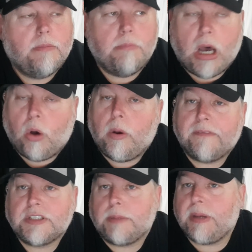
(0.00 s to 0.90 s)
Mo
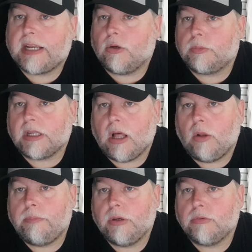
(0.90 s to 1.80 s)
obviously picking up the
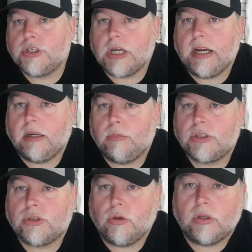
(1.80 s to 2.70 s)
gold boot and sharing it
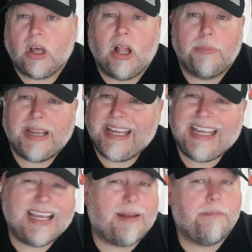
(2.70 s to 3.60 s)
with Son, albeit
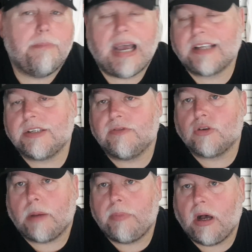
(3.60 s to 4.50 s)
he had a massive
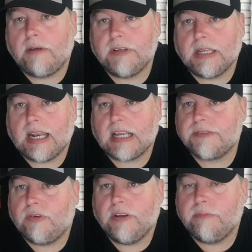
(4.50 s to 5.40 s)
drop off in the
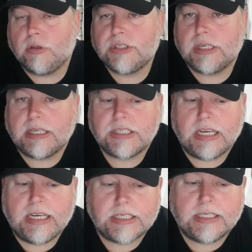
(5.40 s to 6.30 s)
last 5 months of the
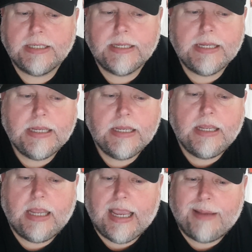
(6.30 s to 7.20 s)
season.
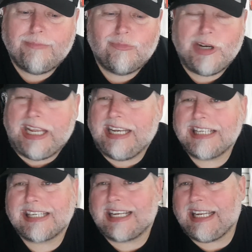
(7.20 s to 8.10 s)

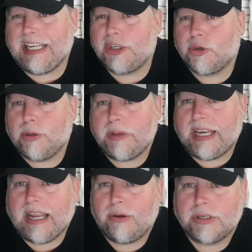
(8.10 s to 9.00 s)
Realistically, he should have
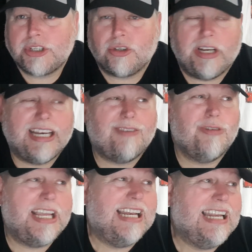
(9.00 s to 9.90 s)
been out of sight, and
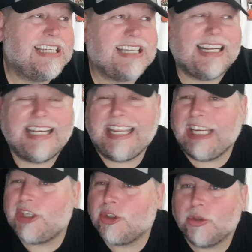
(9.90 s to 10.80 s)
realistically,
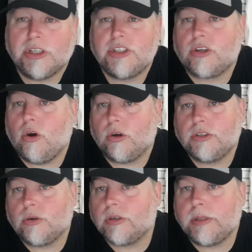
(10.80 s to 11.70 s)
he should have
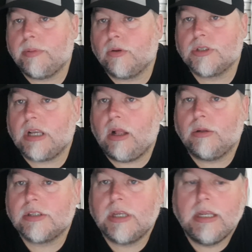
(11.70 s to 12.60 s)
scored 30 plus
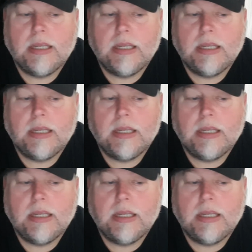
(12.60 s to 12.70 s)
goals.